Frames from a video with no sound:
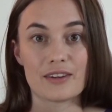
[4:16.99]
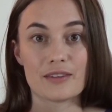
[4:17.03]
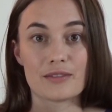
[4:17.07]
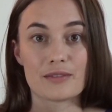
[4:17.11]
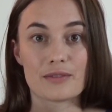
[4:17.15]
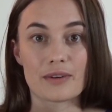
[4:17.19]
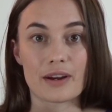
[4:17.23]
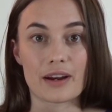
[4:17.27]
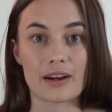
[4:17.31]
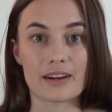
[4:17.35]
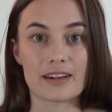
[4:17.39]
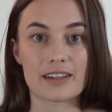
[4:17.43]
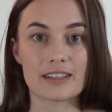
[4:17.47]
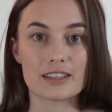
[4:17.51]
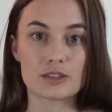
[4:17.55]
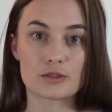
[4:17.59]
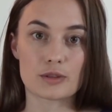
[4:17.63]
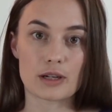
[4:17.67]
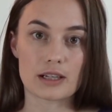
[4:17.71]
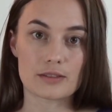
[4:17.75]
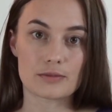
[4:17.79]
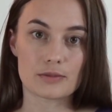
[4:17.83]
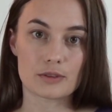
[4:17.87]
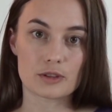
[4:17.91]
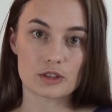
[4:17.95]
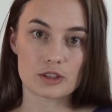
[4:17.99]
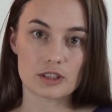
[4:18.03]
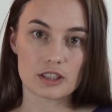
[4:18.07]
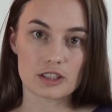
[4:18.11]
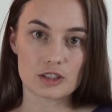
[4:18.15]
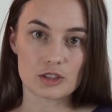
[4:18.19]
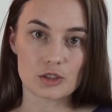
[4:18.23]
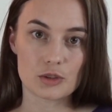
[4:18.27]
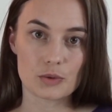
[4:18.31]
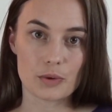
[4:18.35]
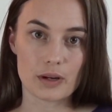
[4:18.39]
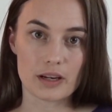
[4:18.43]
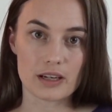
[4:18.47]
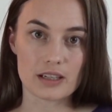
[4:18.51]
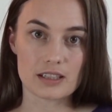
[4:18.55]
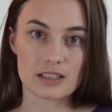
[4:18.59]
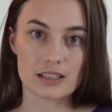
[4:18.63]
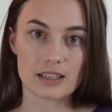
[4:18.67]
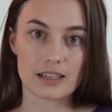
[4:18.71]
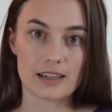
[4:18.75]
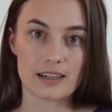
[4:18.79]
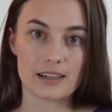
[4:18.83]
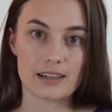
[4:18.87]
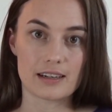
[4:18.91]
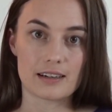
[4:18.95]
very stressful
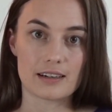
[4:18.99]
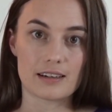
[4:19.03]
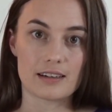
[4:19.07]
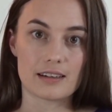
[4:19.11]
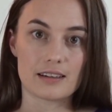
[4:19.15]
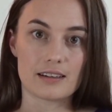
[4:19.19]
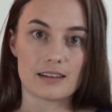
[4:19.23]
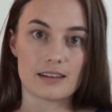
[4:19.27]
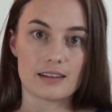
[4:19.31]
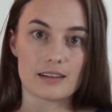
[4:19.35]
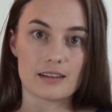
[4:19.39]
situation